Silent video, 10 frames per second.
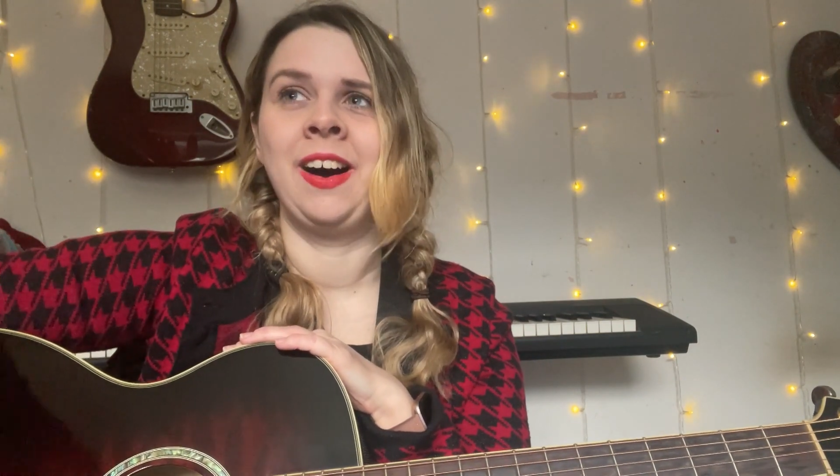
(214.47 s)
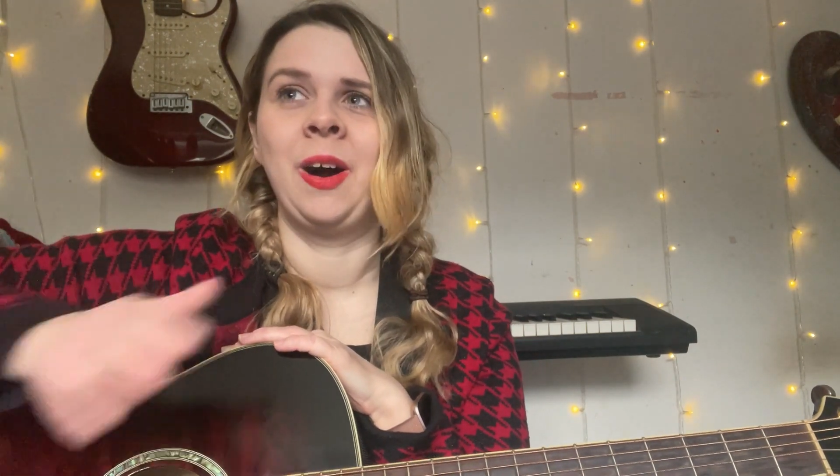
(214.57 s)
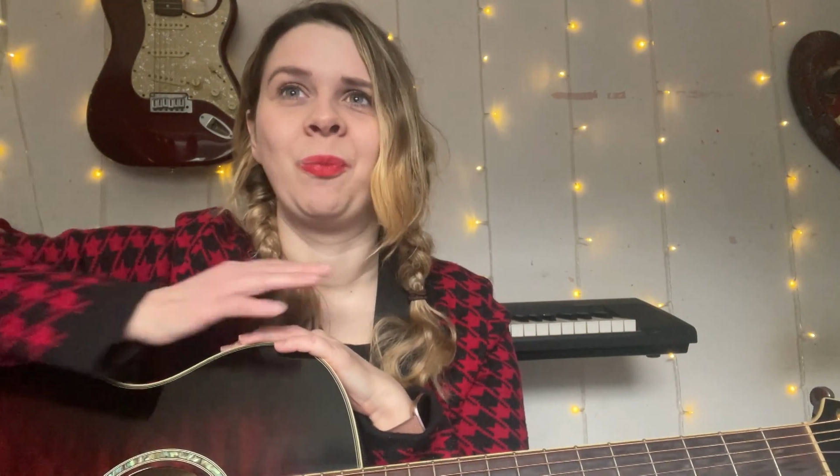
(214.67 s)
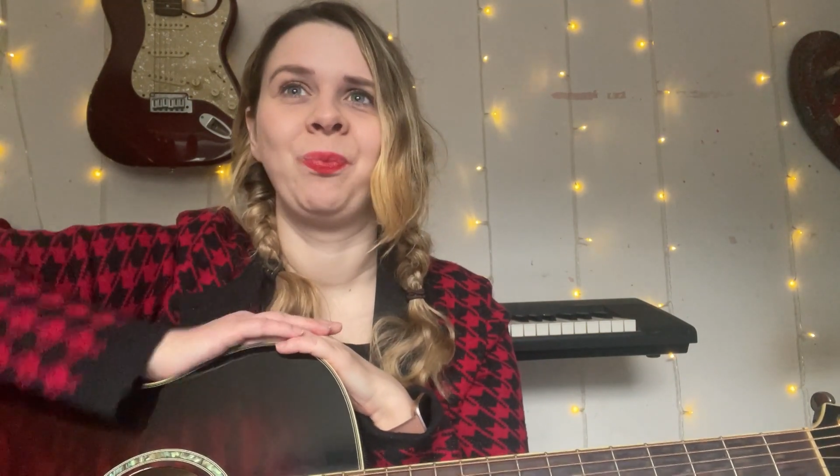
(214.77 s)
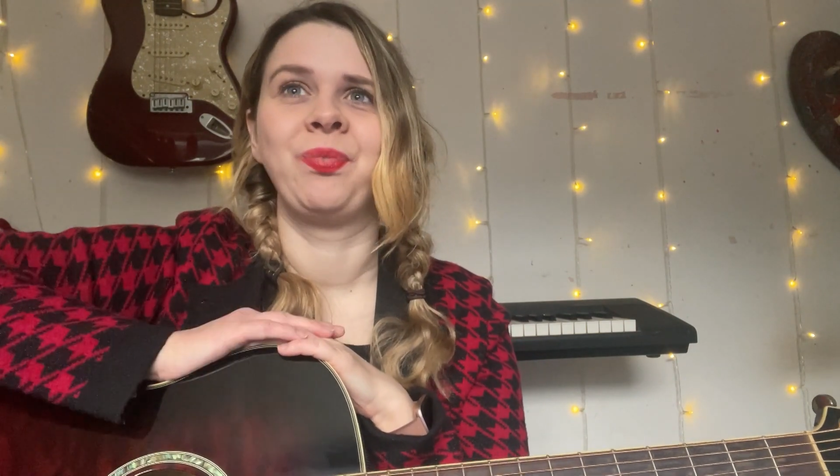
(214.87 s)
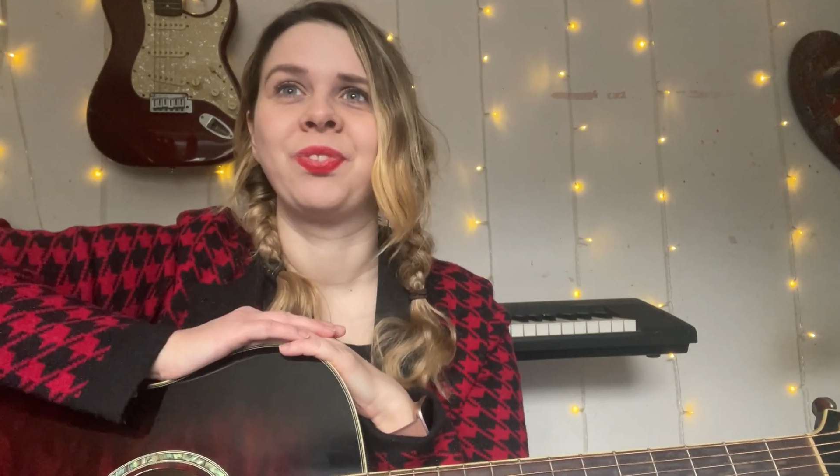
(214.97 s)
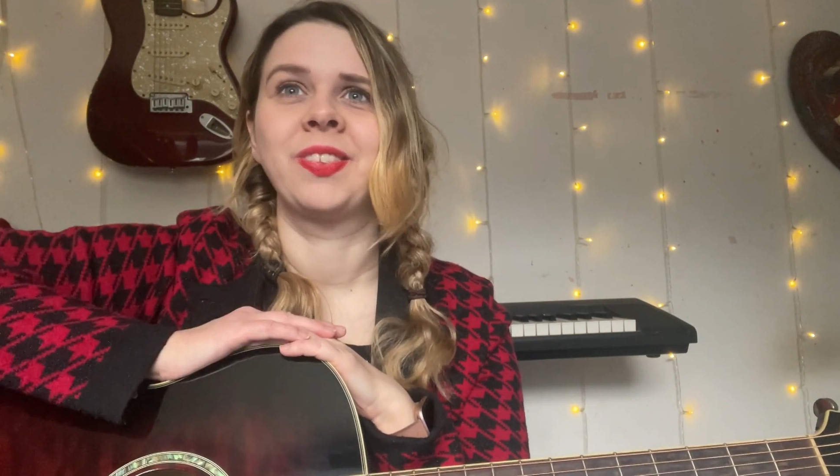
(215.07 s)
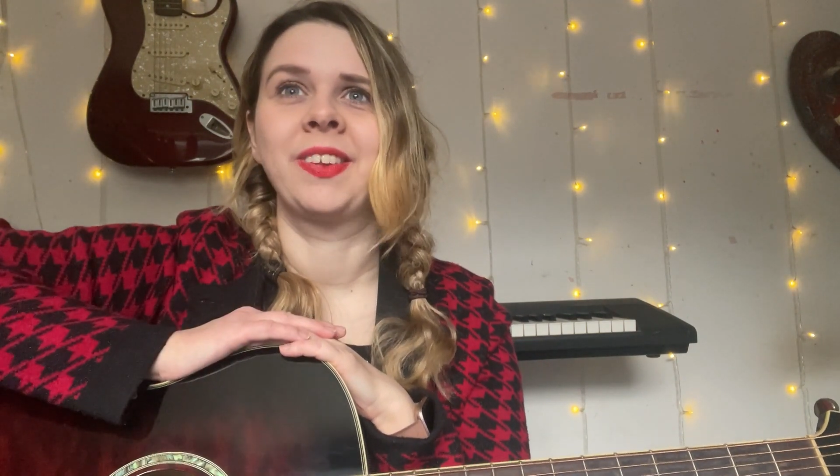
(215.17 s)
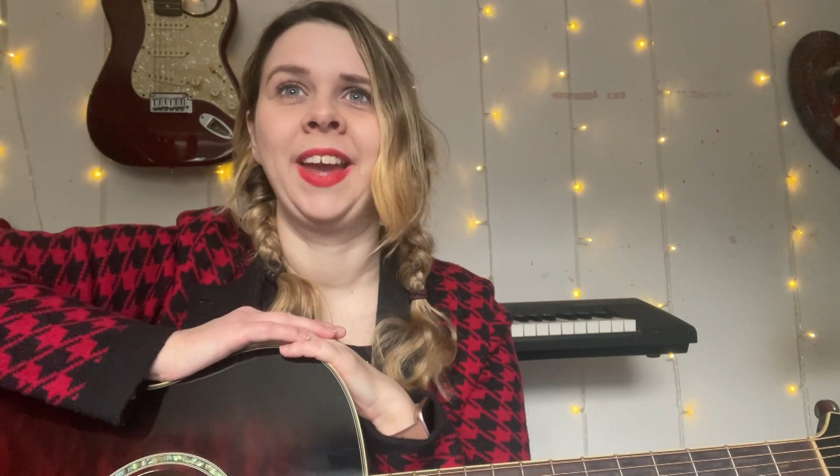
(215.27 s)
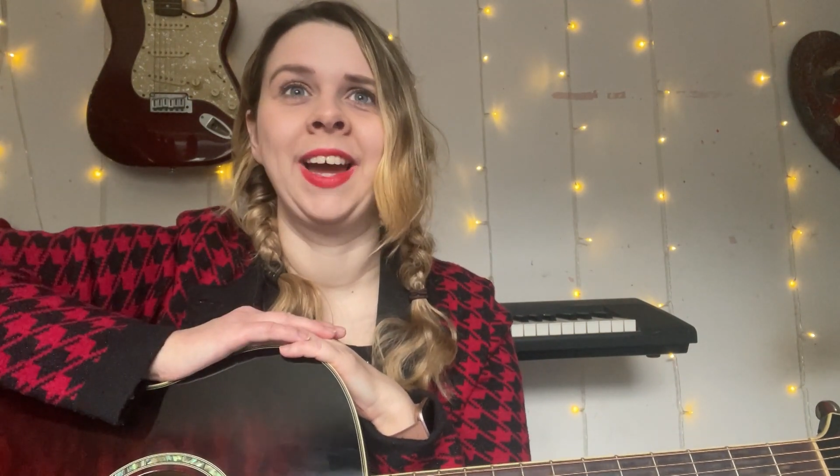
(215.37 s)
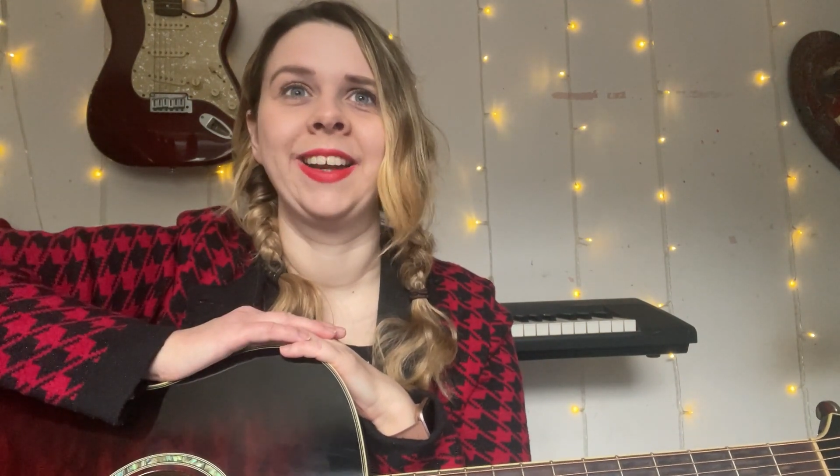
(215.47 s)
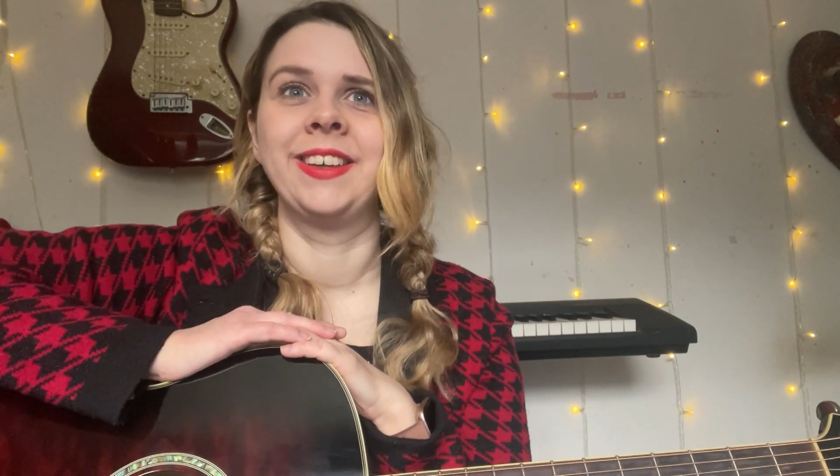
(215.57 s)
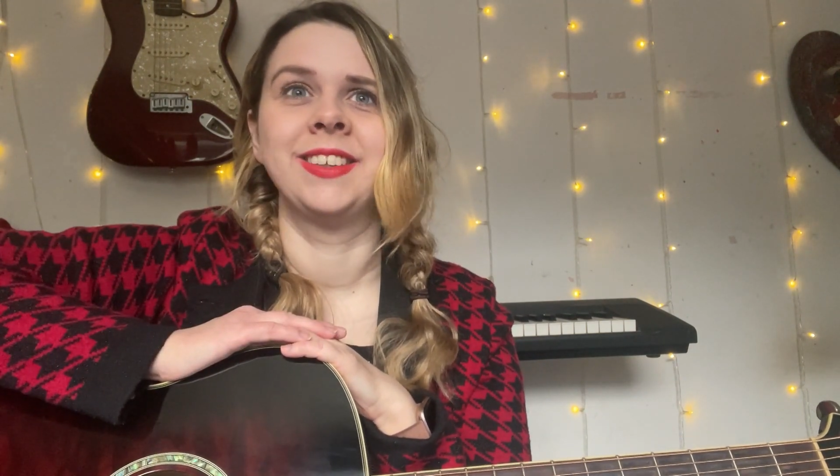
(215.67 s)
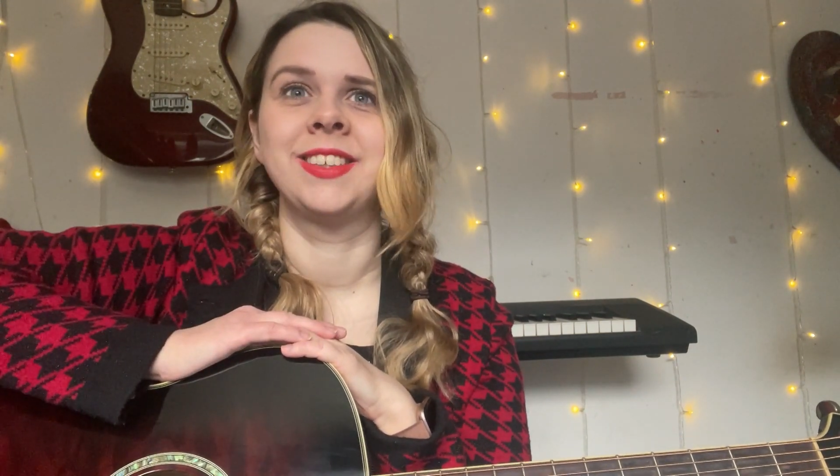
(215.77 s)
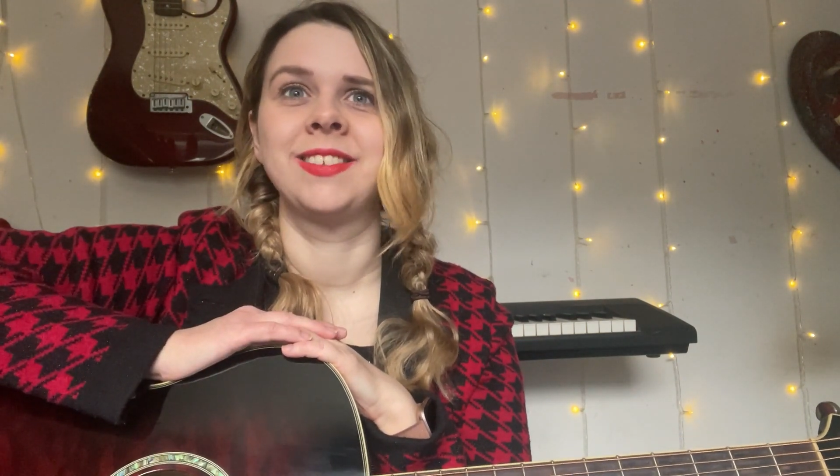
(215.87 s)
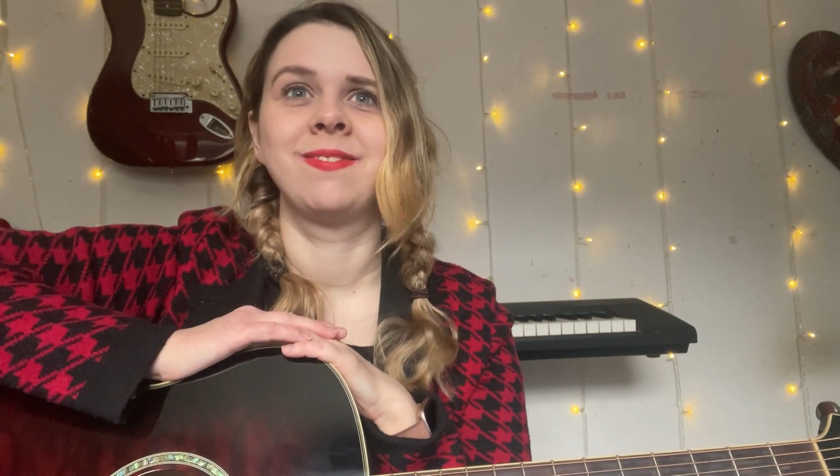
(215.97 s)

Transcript: Um, and